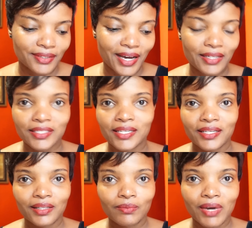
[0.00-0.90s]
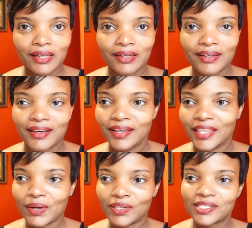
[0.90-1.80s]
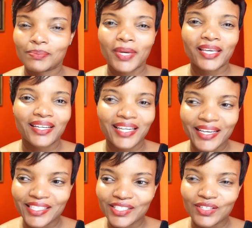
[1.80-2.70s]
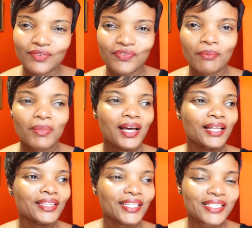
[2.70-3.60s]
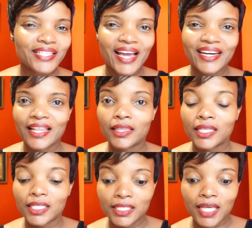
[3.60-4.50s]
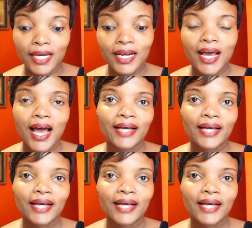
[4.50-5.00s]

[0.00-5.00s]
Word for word: until when there was speculation from this side and this side,